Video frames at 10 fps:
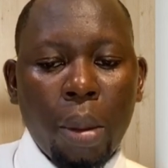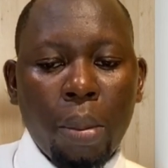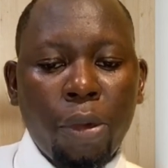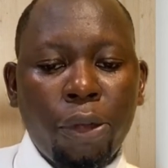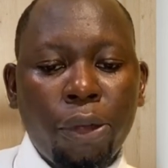
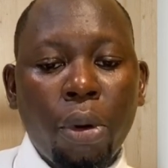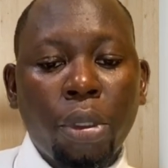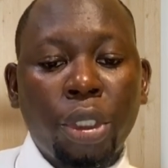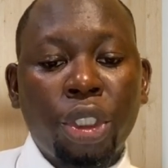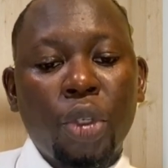for
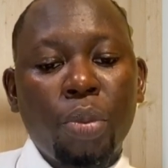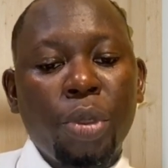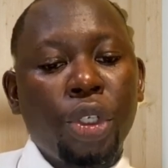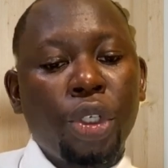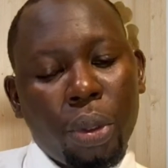
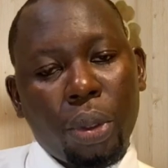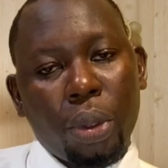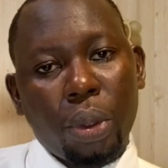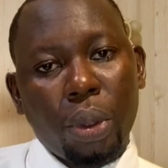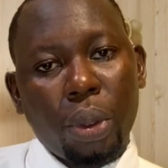transmission.
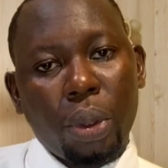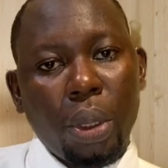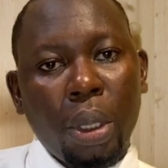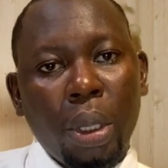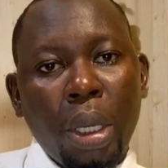
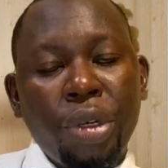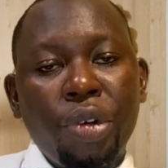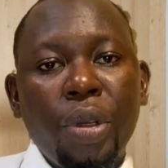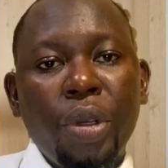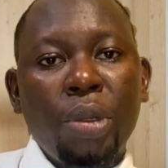The
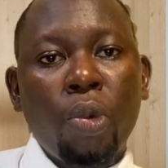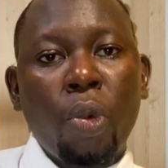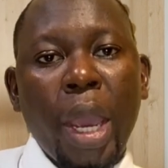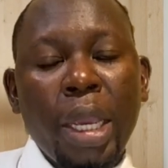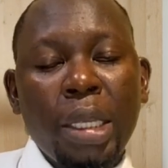reason why
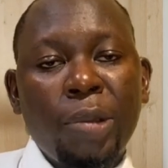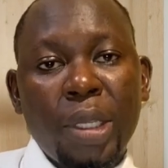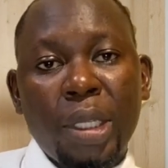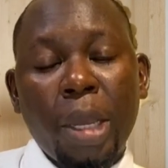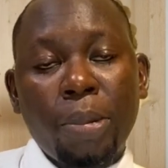it's been
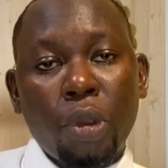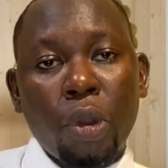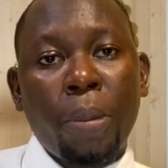stepped up